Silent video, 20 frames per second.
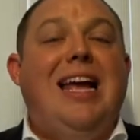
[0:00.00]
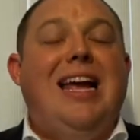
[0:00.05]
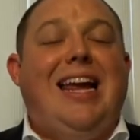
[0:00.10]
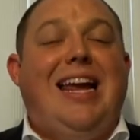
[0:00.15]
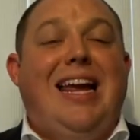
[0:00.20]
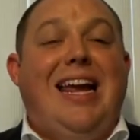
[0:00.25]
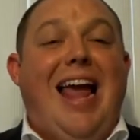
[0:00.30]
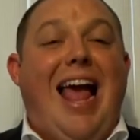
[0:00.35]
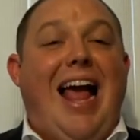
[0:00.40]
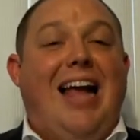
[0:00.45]

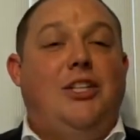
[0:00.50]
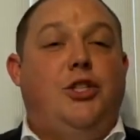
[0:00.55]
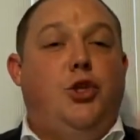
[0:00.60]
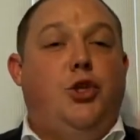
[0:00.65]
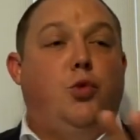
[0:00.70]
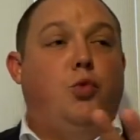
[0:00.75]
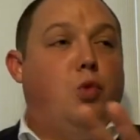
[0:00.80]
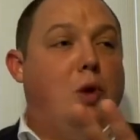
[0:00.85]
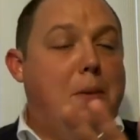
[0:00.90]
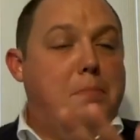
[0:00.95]
He had
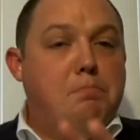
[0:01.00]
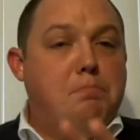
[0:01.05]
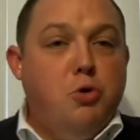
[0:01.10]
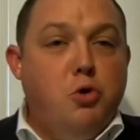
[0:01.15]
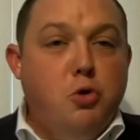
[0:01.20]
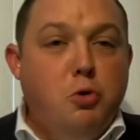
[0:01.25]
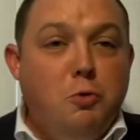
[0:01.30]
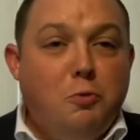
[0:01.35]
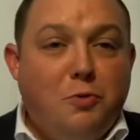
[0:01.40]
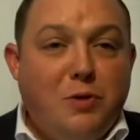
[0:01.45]
to
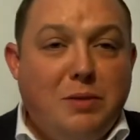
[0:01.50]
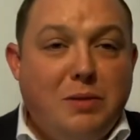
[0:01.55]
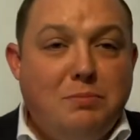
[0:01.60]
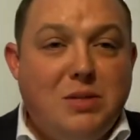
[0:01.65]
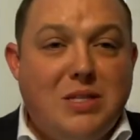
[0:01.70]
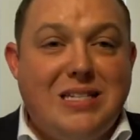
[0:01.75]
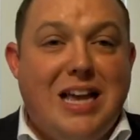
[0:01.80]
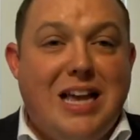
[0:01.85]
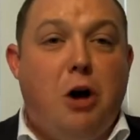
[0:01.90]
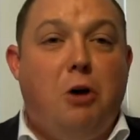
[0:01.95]
remove
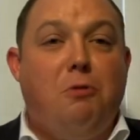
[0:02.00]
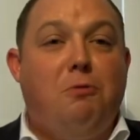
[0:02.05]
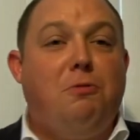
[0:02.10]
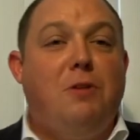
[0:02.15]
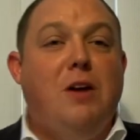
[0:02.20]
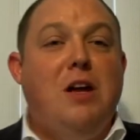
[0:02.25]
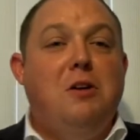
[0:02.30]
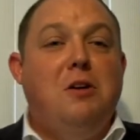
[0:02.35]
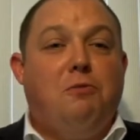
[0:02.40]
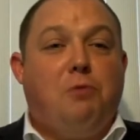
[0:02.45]
himself
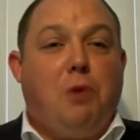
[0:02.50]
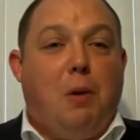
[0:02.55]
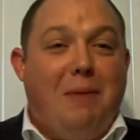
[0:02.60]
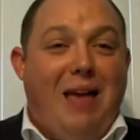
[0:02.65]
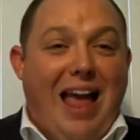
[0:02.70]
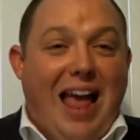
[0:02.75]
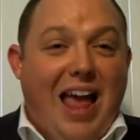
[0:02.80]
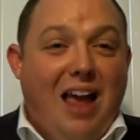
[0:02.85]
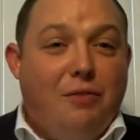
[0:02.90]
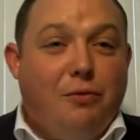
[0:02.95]
from
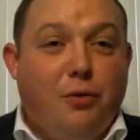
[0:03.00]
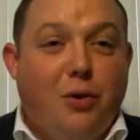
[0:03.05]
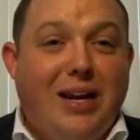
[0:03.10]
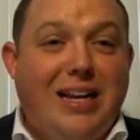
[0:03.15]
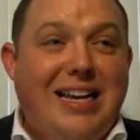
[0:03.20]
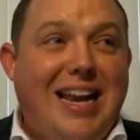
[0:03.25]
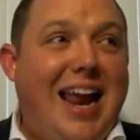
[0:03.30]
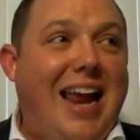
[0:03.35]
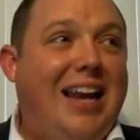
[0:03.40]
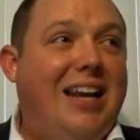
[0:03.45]

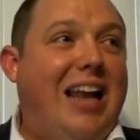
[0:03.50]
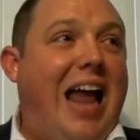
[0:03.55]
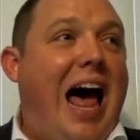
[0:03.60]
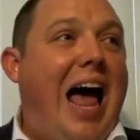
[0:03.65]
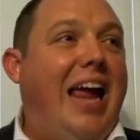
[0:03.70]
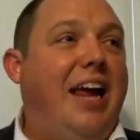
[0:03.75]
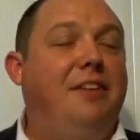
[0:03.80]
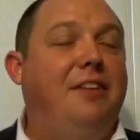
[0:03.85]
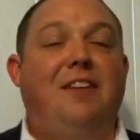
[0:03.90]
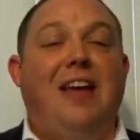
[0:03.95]
everyday
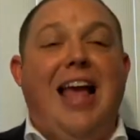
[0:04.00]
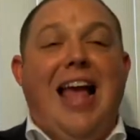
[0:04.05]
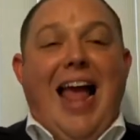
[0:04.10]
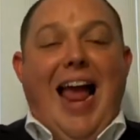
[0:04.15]
life